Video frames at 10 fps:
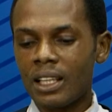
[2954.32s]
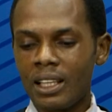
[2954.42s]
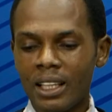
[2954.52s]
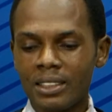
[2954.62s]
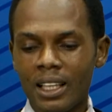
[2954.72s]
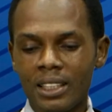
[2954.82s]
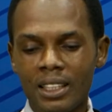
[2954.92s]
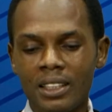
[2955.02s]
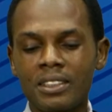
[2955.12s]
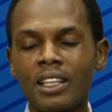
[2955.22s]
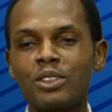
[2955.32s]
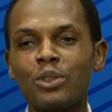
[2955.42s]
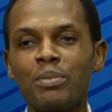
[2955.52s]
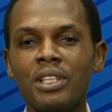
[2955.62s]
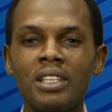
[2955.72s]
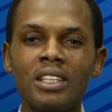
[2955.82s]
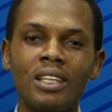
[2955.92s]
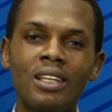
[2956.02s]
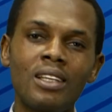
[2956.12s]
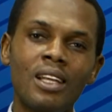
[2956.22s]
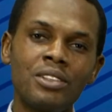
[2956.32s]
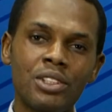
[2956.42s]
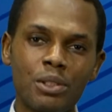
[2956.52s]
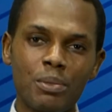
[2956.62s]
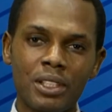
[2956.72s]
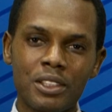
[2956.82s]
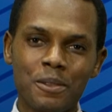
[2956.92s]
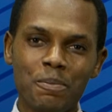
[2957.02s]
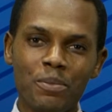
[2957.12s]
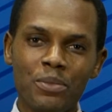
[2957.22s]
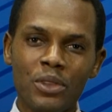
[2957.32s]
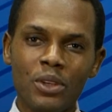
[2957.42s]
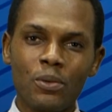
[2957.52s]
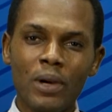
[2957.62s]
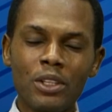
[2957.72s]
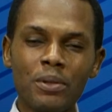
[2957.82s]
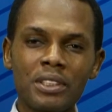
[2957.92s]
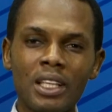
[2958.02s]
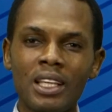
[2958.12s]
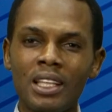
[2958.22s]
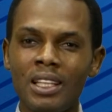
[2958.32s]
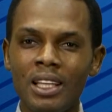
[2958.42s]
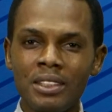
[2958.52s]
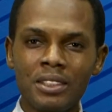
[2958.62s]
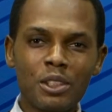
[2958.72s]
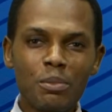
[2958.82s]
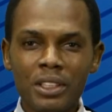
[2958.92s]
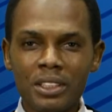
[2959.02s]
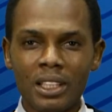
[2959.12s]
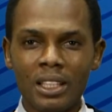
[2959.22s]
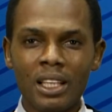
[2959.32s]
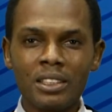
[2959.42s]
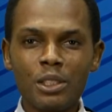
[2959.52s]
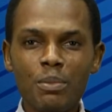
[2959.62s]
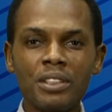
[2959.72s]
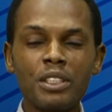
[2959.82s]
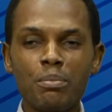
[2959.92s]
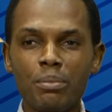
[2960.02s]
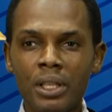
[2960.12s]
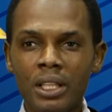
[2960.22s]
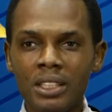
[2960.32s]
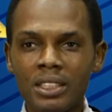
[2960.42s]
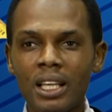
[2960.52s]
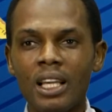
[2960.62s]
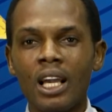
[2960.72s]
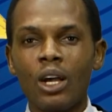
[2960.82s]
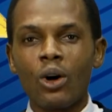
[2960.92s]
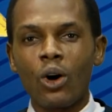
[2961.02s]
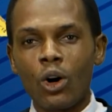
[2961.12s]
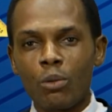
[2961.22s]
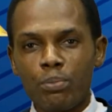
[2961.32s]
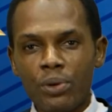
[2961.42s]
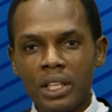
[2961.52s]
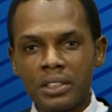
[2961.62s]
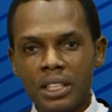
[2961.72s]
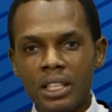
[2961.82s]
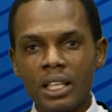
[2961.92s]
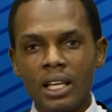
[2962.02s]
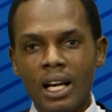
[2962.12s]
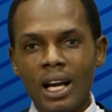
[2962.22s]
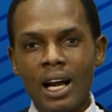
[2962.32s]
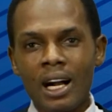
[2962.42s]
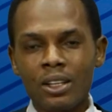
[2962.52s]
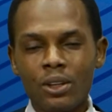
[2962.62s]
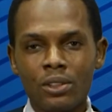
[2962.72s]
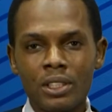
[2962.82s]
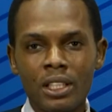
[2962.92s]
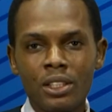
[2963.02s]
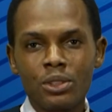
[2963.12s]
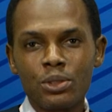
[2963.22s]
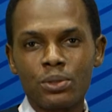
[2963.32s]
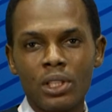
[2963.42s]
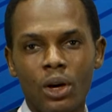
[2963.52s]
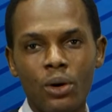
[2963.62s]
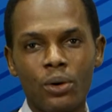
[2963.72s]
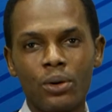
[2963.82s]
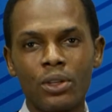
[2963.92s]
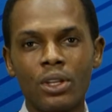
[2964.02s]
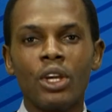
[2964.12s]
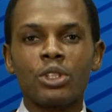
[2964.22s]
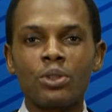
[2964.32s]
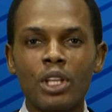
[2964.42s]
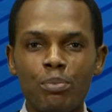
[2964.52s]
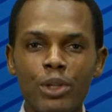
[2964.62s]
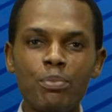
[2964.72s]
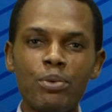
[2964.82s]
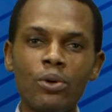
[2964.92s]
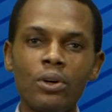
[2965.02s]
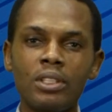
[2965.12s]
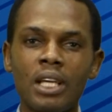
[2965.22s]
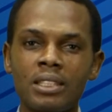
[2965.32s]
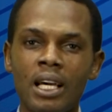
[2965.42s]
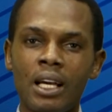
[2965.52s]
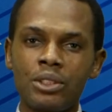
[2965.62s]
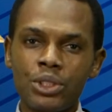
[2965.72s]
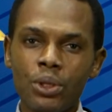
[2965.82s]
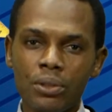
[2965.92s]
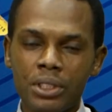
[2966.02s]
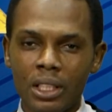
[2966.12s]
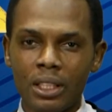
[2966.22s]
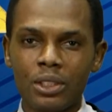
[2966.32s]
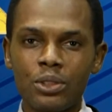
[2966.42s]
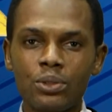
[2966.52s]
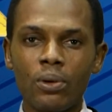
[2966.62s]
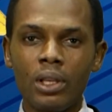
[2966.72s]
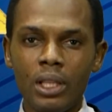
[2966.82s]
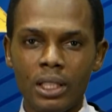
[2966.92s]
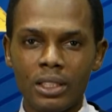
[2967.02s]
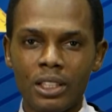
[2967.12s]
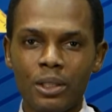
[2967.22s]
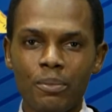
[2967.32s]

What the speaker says: elected is said to be legitimate. Why do we say legitimacy? Legitimacy means operating according to the law. So the people that are chosen to lead,